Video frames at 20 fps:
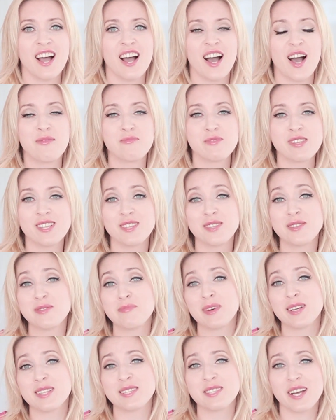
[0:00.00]
I'm telling you
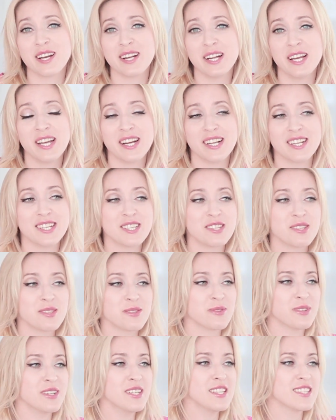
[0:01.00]
my entire hair
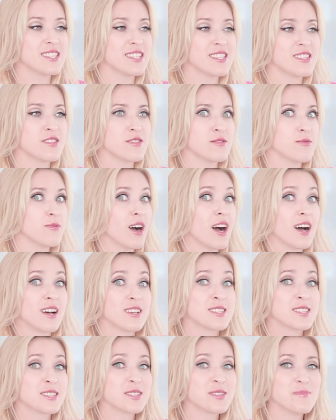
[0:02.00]
story since you
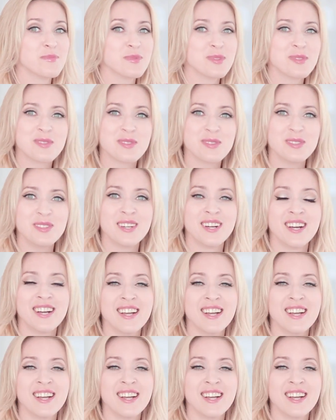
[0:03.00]
asked me to.